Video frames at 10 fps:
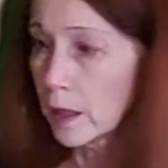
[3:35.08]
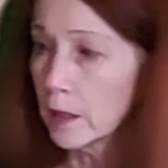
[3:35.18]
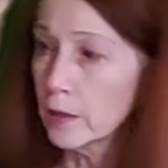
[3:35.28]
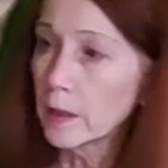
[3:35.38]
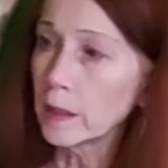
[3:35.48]

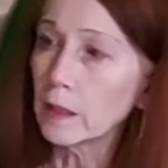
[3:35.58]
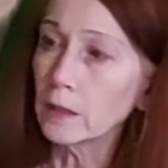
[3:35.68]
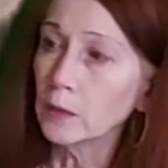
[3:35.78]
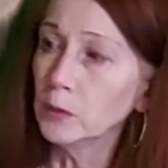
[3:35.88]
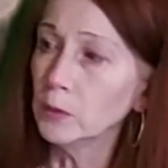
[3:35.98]

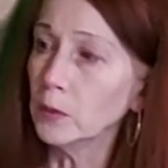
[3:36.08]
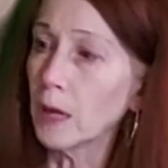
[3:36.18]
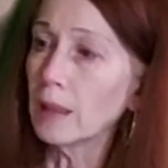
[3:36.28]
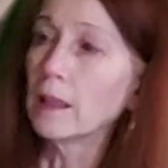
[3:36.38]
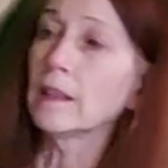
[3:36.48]
area. Ooh,
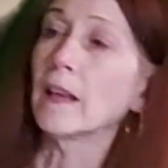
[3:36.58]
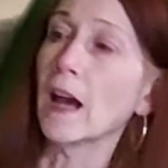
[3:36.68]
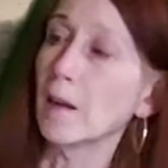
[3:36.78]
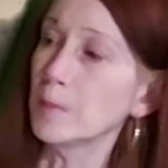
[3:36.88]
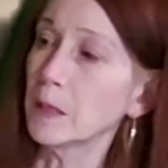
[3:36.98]
I like
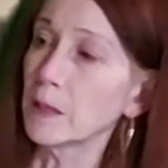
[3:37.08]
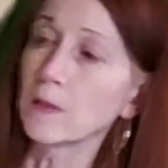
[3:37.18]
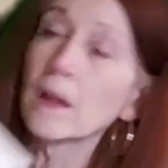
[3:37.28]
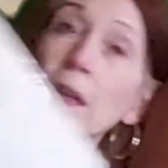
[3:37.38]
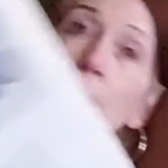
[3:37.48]
that because